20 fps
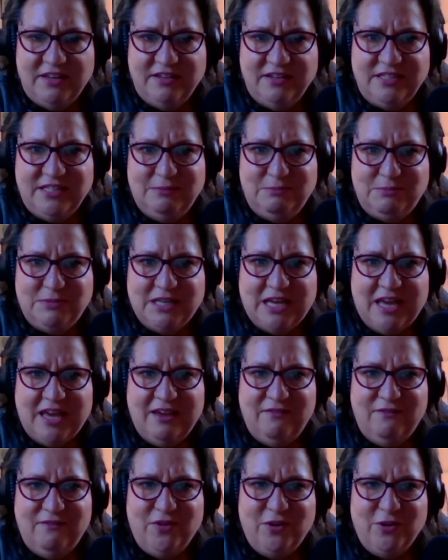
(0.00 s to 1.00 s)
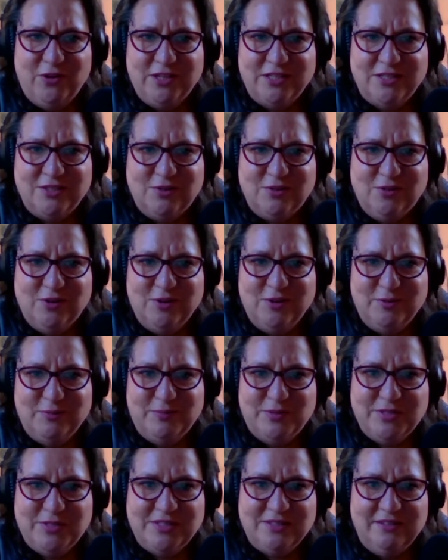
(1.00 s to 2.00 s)
deep dive focus
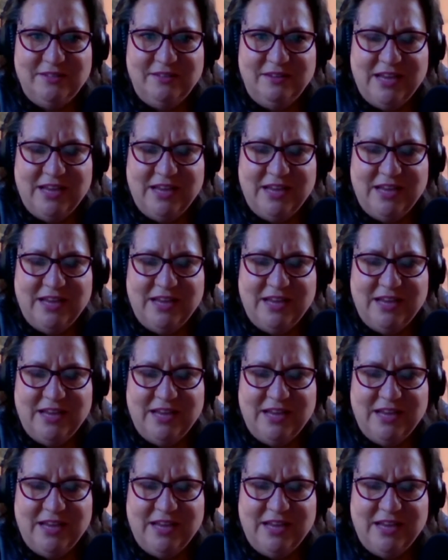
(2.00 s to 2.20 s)
groups,